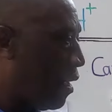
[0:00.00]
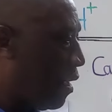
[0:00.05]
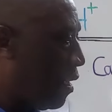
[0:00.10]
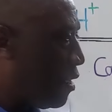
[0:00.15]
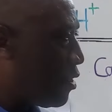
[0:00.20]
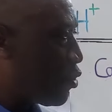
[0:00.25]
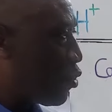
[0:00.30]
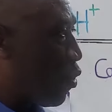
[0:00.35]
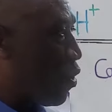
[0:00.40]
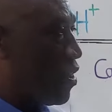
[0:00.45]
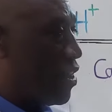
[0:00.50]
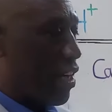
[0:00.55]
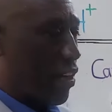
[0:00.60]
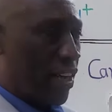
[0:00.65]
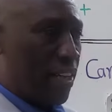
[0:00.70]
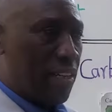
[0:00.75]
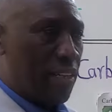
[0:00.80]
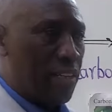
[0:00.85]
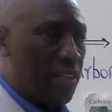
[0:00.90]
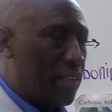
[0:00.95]
So in
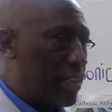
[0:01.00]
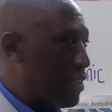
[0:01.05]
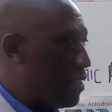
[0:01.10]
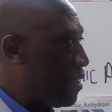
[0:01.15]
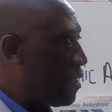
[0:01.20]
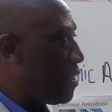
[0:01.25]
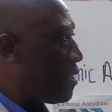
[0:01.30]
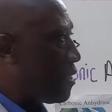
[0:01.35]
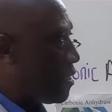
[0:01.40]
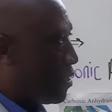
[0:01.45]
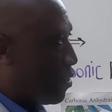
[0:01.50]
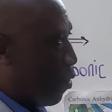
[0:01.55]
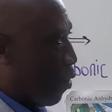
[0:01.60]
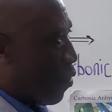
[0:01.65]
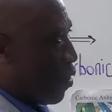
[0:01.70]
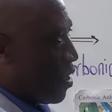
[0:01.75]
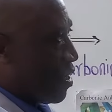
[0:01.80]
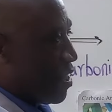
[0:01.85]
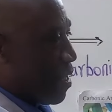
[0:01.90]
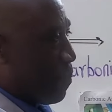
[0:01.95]

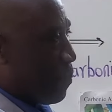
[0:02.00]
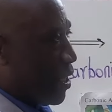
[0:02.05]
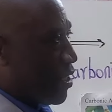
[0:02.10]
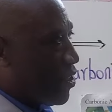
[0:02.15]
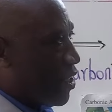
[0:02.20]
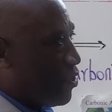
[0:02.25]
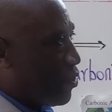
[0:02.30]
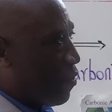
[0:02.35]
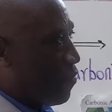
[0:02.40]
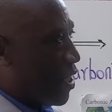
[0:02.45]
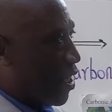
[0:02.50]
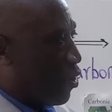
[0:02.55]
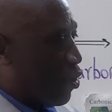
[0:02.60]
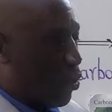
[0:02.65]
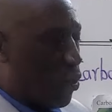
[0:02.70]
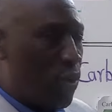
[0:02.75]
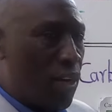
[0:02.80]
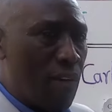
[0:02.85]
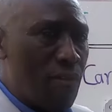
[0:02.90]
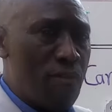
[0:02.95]
the presence of the
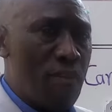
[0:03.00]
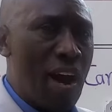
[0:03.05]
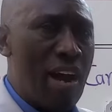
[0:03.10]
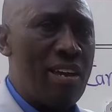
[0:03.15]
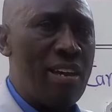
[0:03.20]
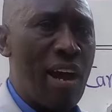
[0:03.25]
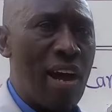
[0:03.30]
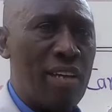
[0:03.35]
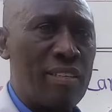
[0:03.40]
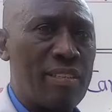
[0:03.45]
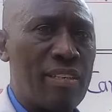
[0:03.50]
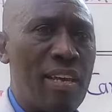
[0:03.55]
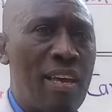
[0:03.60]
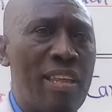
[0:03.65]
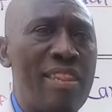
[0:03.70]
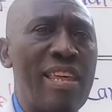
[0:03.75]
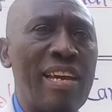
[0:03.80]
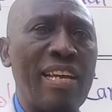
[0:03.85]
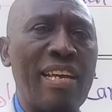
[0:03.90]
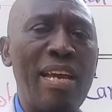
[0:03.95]
coronavirus,
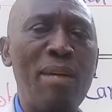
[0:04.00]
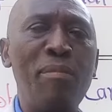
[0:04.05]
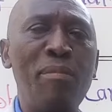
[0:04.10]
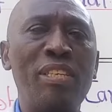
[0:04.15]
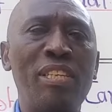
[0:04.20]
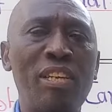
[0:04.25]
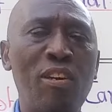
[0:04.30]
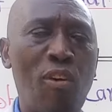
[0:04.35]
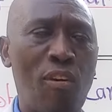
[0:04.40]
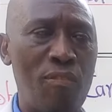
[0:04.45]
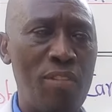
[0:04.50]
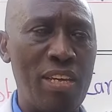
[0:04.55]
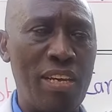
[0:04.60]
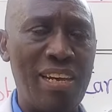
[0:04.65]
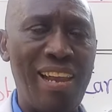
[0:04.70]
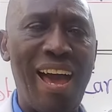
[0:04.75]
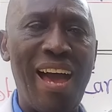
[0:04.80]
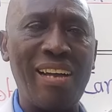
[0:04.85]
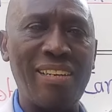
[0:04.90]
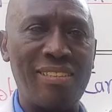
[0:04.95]
the chemistry of the
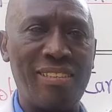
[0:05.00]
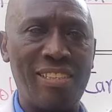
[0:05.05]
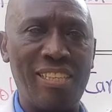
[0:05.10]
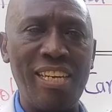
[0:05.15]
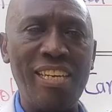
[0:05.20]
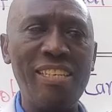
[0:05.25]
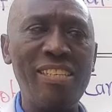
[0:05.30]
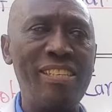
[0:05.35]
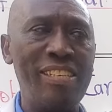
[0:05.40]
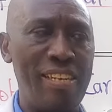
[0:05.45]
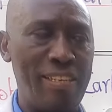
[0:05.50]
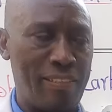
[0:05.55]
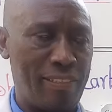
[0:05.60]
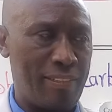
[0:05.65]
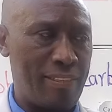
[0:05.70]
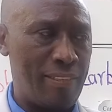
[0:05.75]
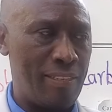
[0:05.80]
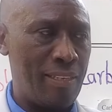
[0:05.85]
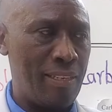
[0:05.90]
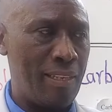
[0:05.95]
lungs
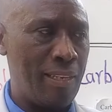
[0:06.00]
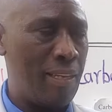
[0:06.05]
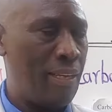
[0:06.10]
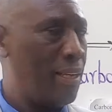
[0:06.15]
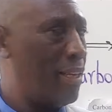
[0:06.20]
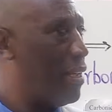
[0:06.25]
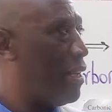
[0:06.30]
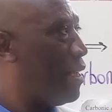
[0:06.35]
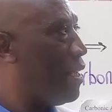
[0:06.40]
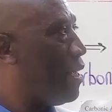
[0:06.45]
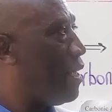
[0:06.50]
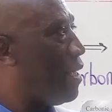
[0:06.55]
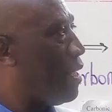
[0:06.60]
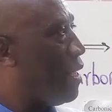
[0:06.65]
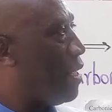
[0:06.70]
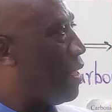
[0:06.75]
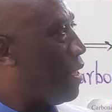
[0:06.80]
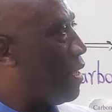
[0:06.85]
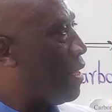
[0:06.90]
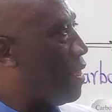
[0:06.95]
changes.
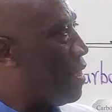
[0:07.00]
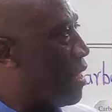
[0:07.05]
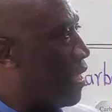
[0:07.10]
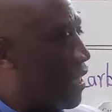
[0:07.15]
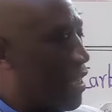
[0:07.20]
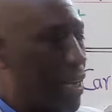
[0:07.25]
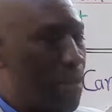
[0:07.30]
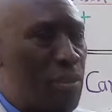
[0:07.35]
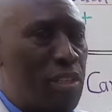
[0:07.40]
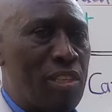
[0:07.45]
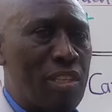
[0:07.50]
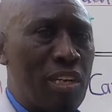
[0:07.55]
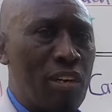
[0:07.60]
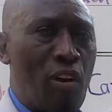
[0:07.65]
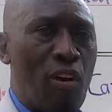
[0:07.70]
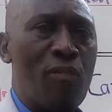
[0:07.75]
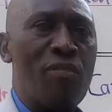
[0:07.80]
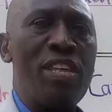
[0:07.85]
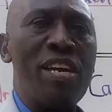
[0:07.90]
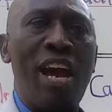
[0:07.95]
The chemistry
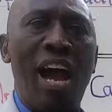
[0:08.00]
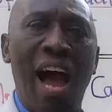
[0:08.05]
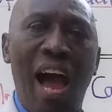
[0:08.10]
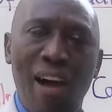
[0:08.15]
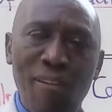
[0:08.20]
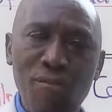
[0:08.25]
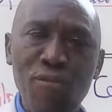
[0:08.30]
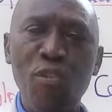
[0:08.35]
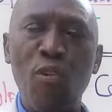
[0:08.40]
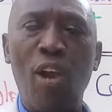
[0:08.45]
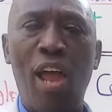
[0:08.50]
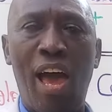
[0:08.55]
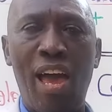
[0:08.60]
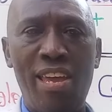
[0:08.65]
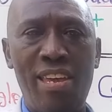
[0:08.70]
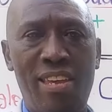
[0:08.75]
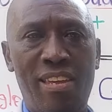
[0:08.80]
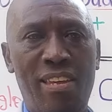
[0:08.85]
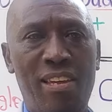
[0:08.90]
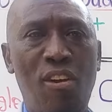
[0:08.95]
of the alveoli
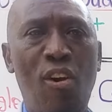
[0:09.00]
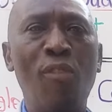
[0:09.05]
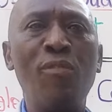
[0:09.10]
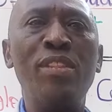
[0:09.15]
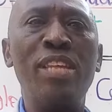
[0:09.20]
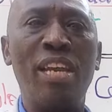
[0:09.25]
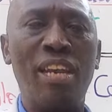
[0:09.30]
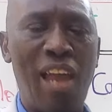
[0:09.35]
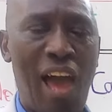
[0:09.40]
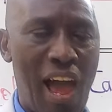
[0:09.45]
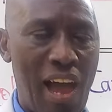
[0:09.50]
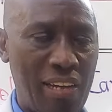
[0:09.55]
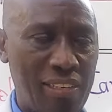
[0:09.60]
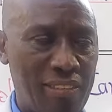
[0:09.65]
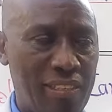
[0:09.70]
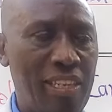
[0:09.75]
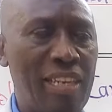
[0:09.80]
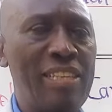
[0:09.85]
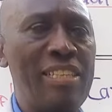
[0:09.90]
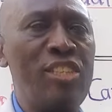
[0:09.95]
of the
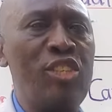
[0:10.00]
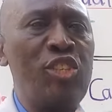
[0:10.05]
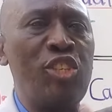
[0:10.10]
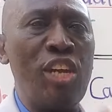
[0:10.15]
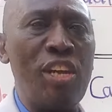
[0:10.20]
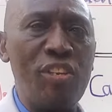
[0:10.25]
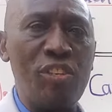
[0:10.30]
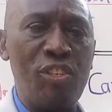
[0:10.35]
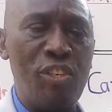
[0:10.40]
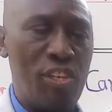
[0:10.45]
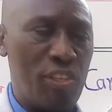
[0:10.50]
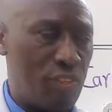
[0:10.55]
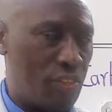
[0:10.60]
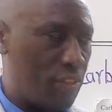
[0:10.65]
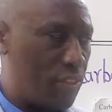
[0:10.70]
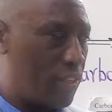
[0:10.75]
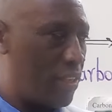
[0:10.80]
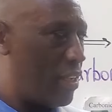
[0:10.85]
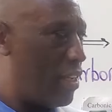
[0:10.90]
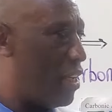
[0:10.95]
lungs changes,
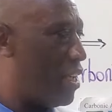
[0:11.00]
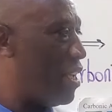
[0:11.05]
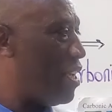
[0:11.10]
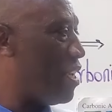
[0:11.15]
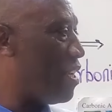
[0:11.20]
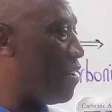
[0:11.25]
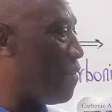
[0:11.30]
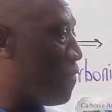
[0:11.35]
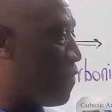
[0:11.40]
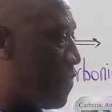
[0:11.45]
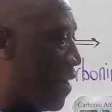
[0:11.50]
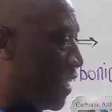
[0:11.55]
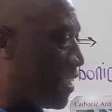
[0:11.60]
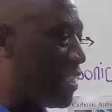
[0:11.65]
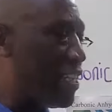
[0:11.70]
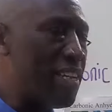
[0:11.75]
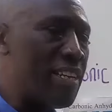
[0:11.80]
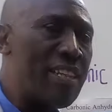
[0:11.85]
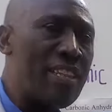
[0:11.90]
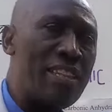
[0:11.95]

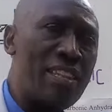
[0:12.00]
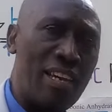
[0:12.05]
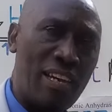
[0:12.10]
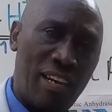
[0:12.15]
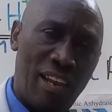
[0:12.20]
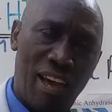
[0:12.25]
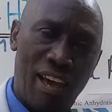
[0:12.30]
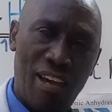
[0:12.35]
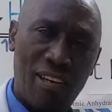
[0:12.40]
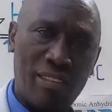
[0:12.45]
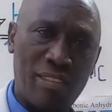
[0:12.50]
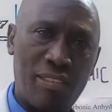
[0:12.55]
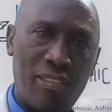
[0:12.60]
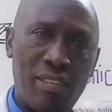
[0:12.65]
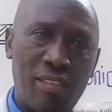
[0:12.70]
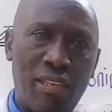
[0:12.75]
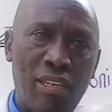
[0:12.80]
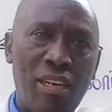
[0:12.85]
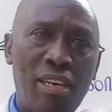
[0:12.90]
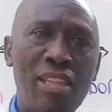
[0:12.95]
infecting the lungs.
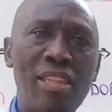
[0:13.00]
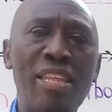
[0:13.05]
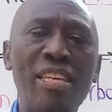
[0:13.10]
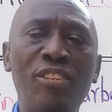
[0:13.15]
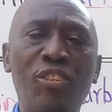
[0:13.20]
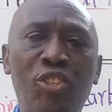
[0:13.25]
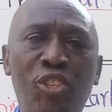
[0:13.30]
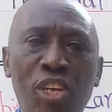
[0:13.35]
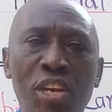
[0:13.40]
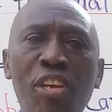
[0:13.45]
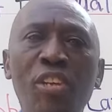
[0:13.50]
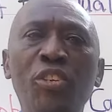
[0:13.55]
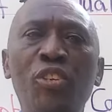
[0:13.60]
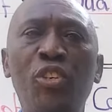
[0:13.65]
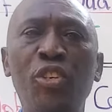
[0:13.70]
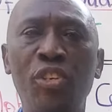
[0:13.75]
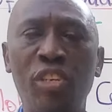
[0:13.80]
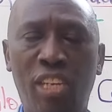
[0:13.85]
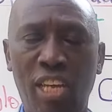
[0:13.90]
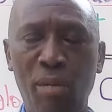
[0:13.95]
This change
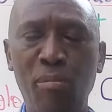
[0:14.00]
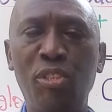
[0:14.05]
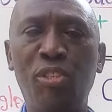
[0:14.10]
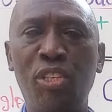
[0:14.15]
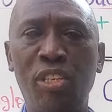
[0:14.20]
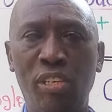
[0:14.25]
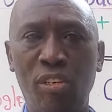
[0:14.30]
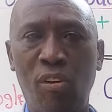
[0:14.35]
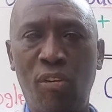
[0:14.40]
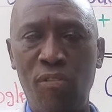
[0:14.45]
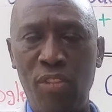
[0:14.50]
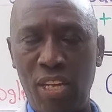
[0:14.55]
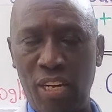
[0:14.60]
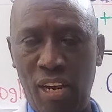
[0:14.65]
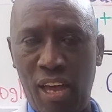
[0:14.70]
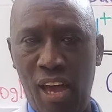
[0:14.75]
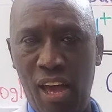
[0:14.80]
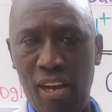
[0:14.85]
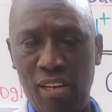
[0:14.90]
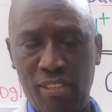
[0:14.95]
in chemistry of the
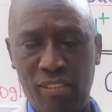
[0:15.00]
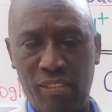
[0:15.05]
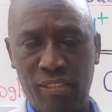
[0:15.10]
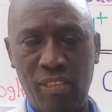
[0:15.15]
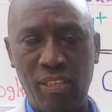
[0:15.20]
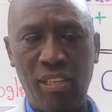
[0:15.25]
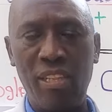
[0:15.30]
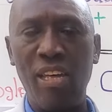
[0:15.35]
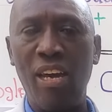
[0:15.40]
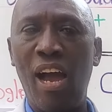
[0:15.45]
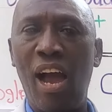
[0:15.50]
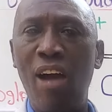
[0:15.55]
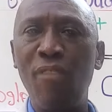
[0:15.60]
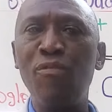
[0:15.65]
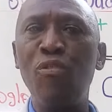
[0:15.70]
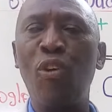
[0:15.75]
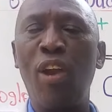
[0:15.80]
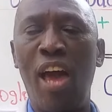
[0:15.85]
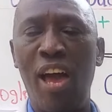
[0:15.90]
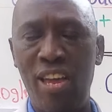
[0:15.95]
lungs, the
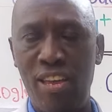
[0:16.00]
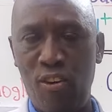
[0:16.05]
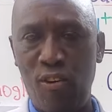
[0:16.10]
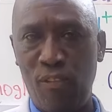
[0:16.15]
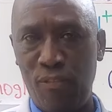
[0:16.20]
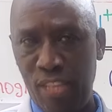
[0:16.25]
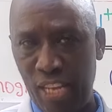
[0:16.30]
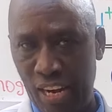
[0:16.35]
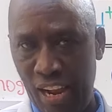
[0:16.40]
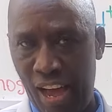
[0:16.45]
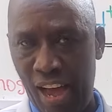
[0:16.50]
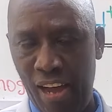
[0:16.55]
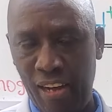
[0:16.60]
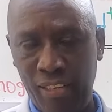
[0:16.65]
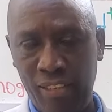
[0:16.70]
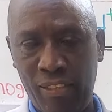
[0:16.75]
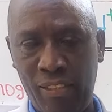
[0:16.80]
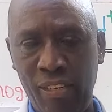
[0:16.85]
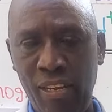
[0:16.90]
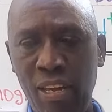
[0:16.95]
alveoli of the
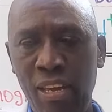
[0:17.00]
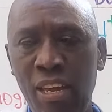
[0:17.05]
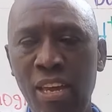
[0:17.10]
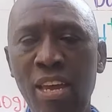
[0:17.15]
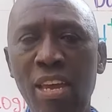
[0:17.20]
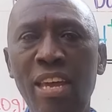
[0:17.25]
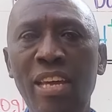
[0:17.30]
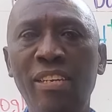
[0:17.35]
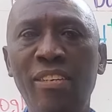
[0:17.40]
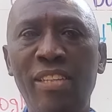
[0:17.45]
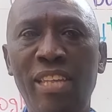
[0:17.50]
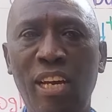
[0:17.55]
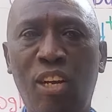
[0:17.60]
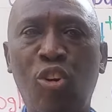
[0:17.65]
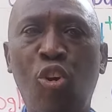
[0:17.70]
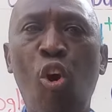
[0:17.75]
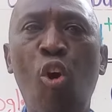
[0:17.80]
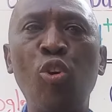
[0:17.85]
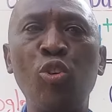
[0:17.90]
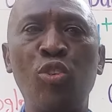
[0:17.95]
lungs, is the
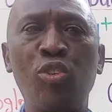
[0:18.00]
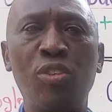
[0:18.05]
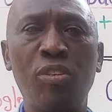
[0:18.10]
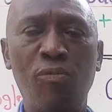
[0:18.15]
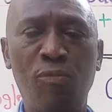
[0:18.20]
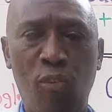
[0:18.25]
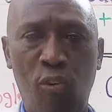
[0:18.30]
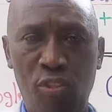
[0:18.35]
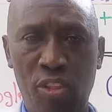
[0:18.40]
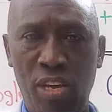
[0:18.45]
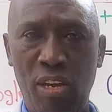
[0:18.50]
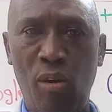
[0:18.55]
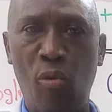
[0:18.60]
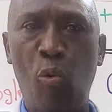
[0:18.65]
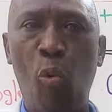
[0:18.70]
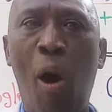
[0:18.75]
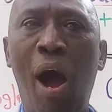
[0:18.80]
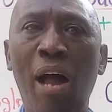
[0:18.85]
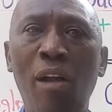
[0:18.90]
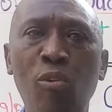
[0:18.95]
cause for the
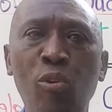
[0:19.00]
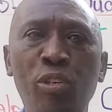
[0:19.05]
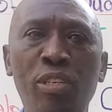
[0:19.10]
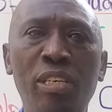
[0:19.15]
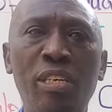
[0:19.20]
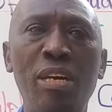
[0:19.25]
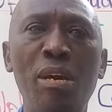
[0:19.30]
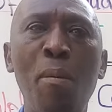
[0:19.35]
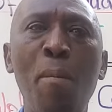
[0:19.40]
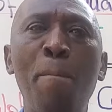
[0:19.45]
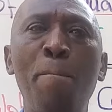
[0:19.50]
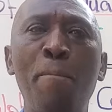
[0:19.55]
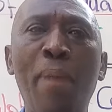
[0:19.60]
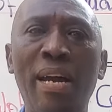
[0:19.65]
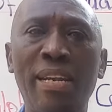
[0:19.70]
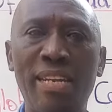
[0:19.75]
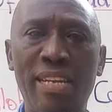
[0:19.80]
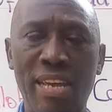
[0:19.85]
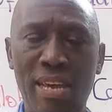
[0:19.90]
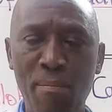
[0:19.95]
world
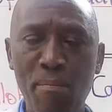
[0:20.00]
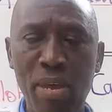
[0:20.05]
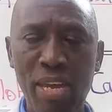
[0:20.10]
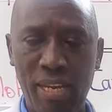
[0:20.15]
pandemic.